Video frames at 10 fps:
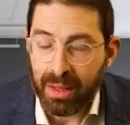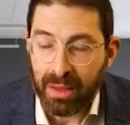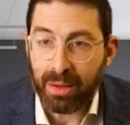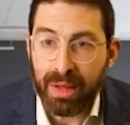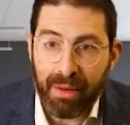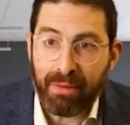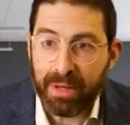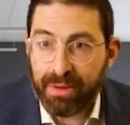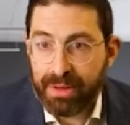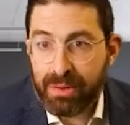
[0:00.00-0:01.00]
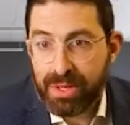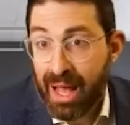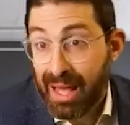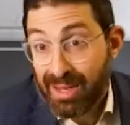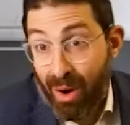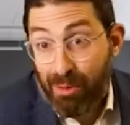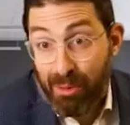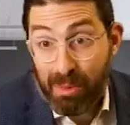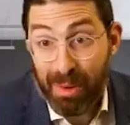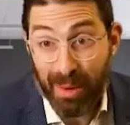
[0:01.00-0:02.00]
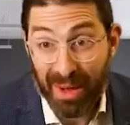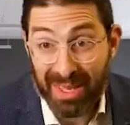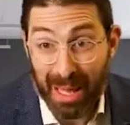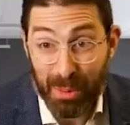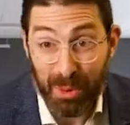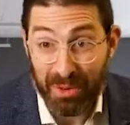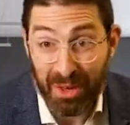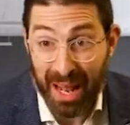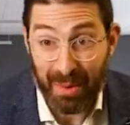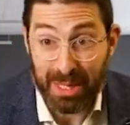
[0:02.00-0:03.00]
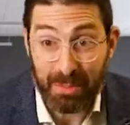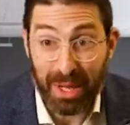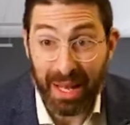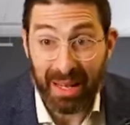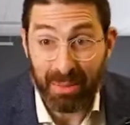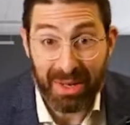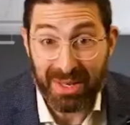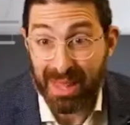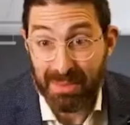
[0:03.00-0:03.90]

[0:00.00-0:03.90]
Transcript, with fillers: The level of understand, and it's hard for people by the way, because a lot of people don't even know how to explain it because they